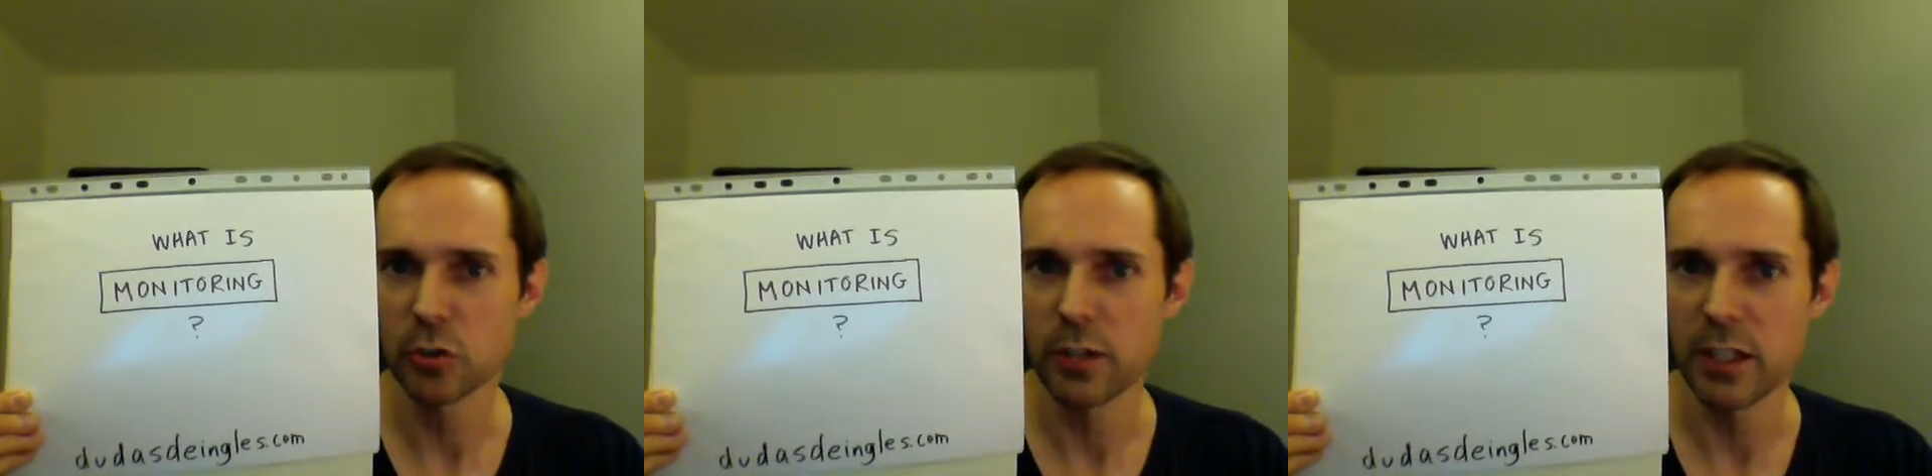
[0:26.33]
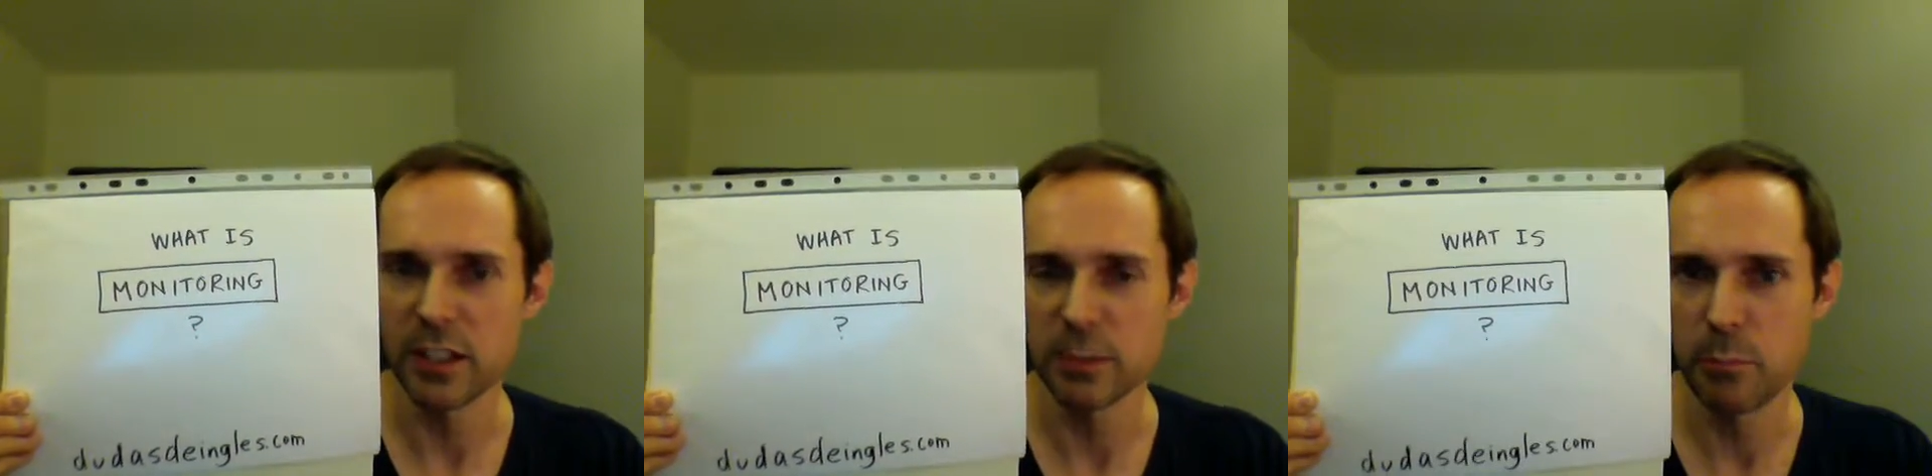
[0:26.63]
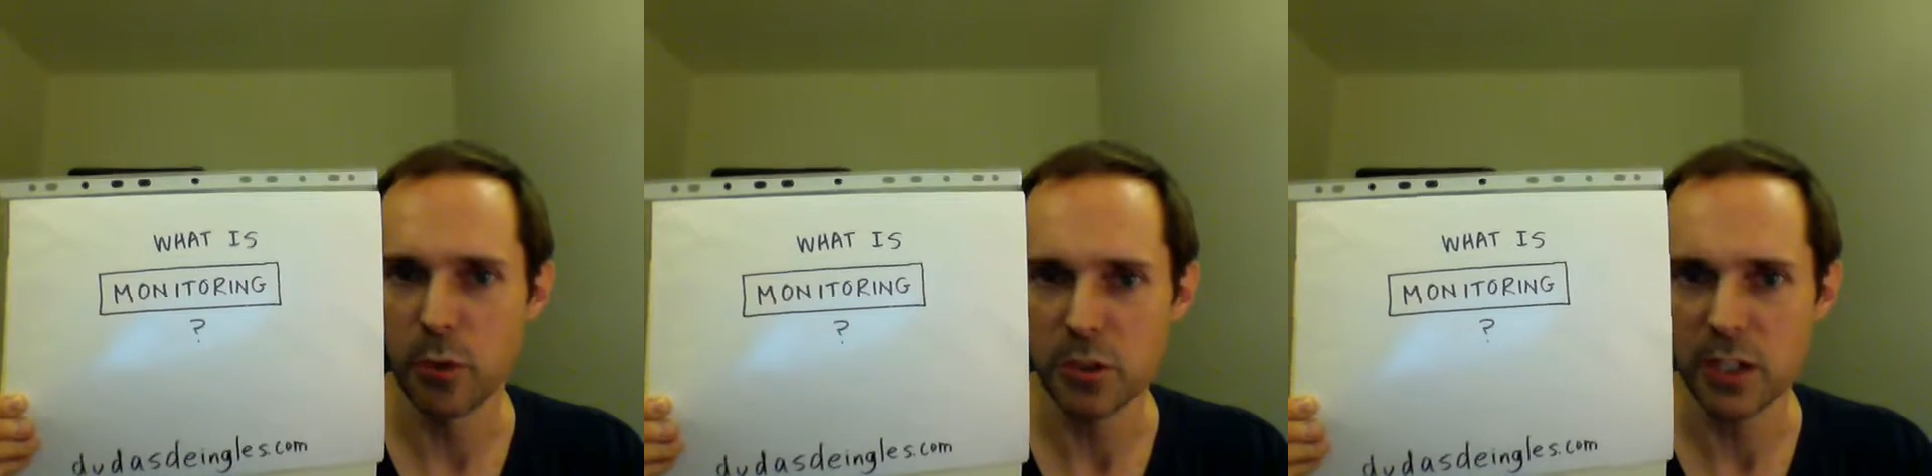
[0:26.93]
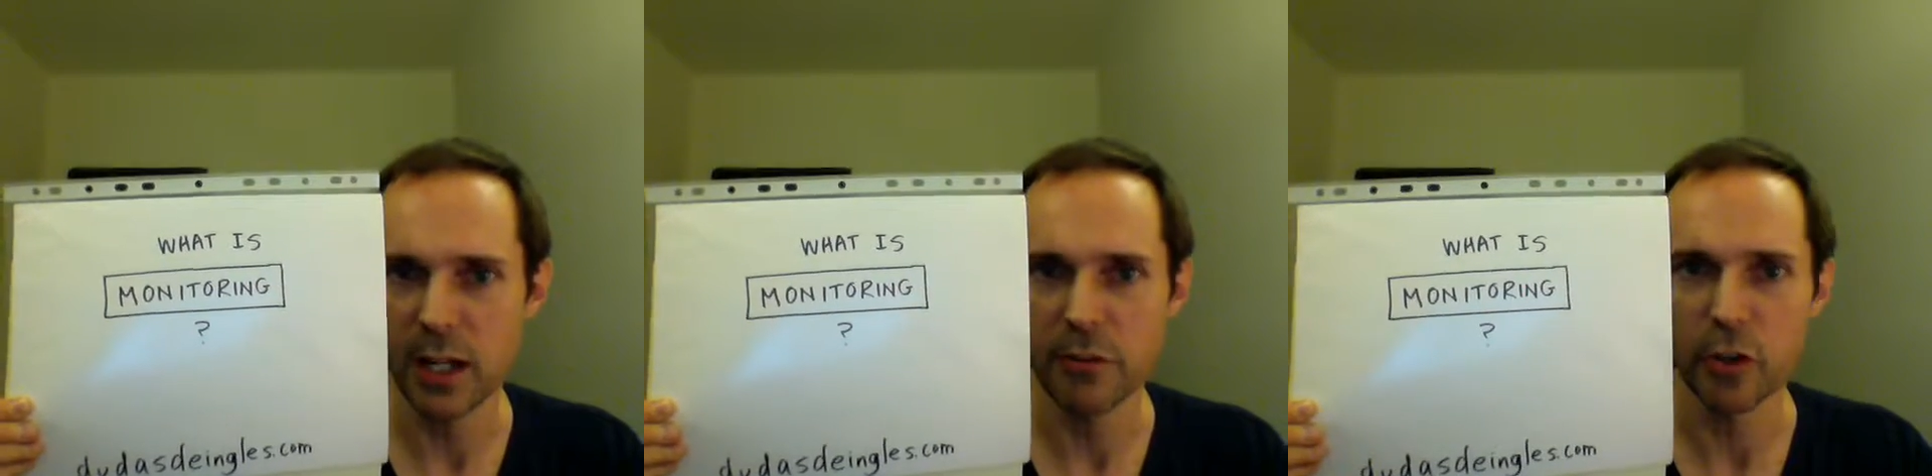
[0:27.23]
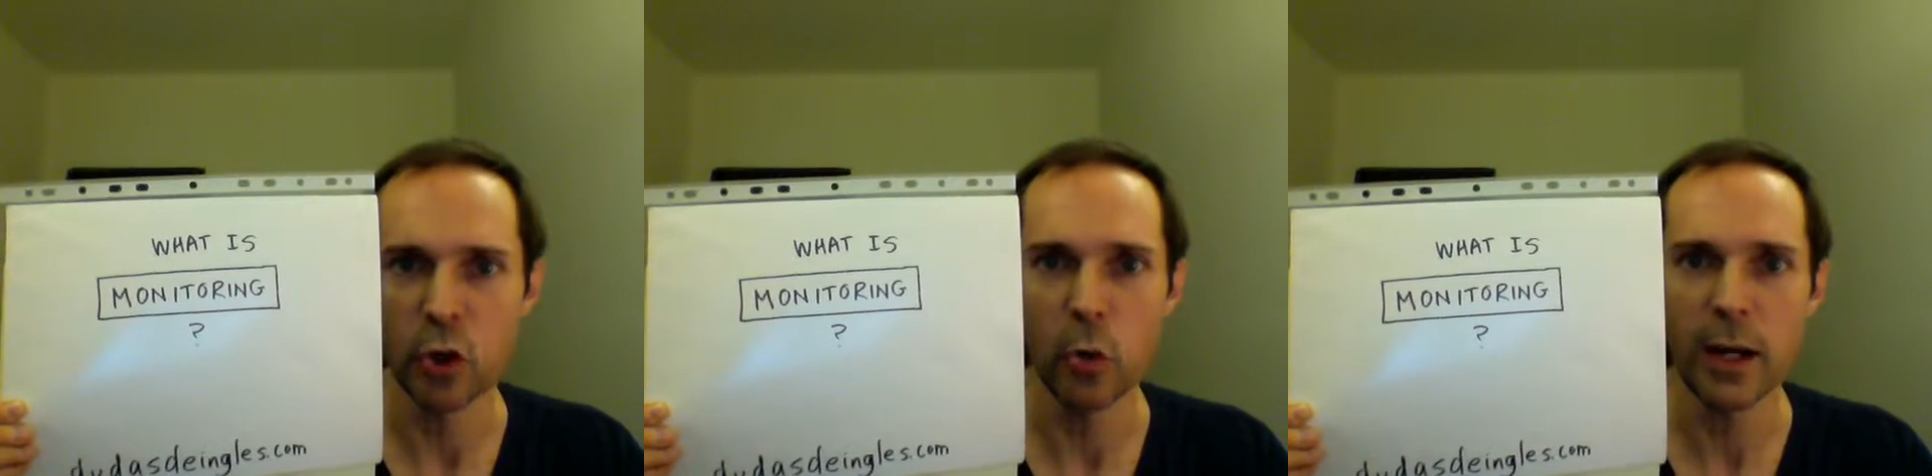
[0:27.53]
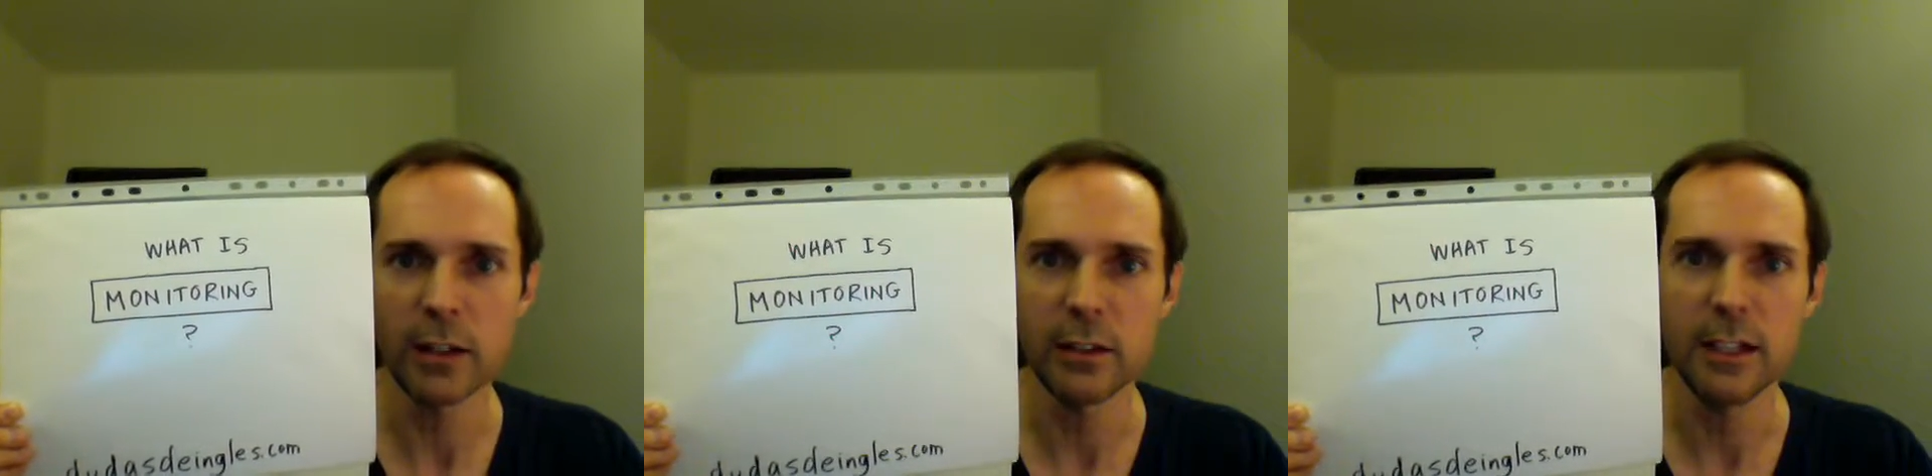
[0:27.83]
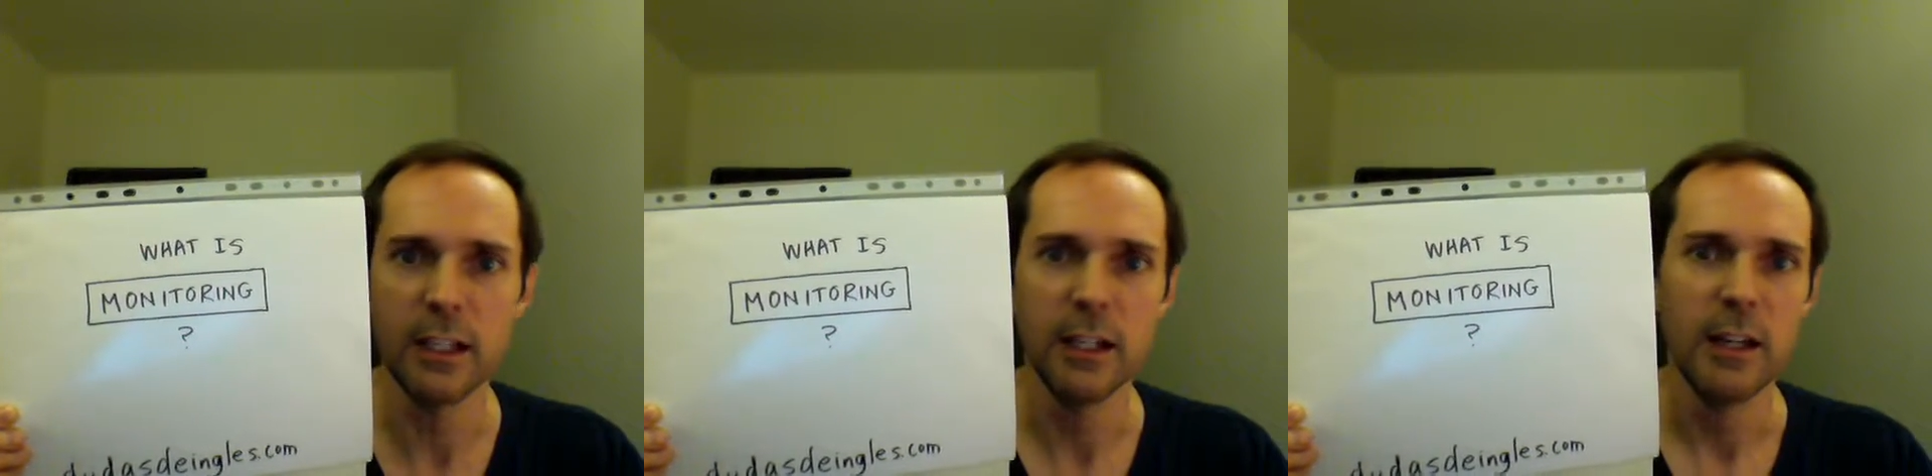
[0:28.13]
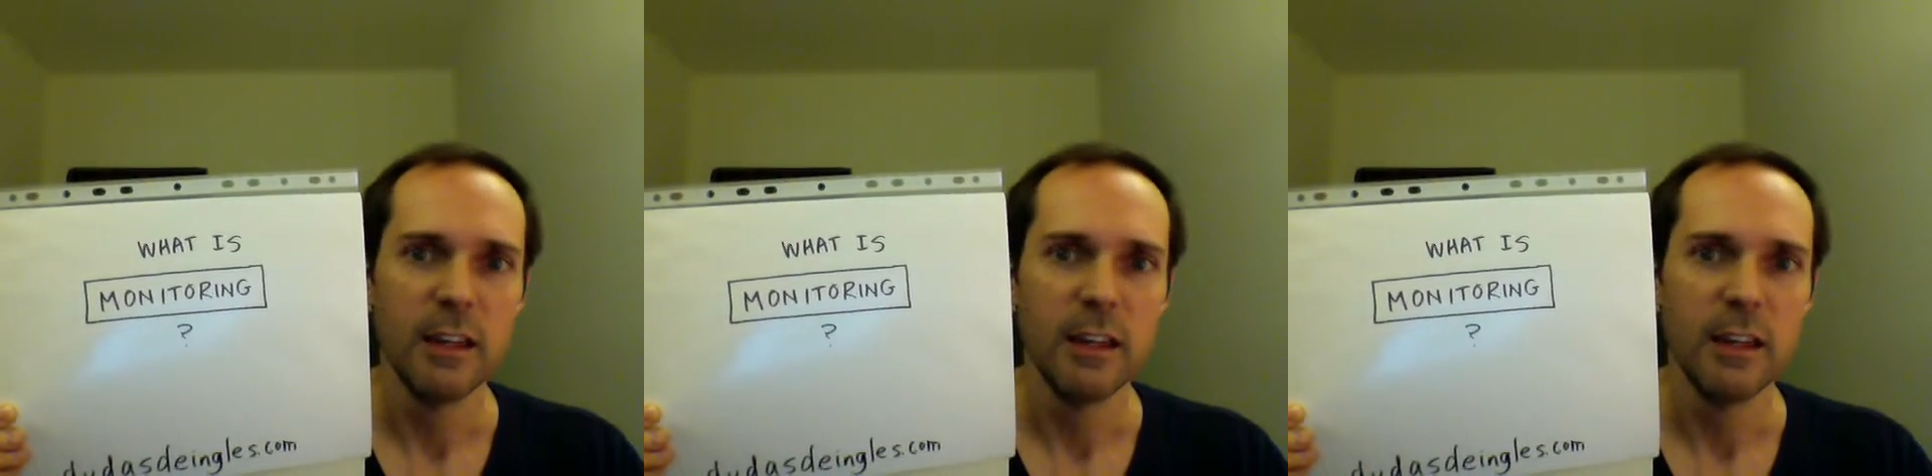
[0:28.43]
that it's put together correctly.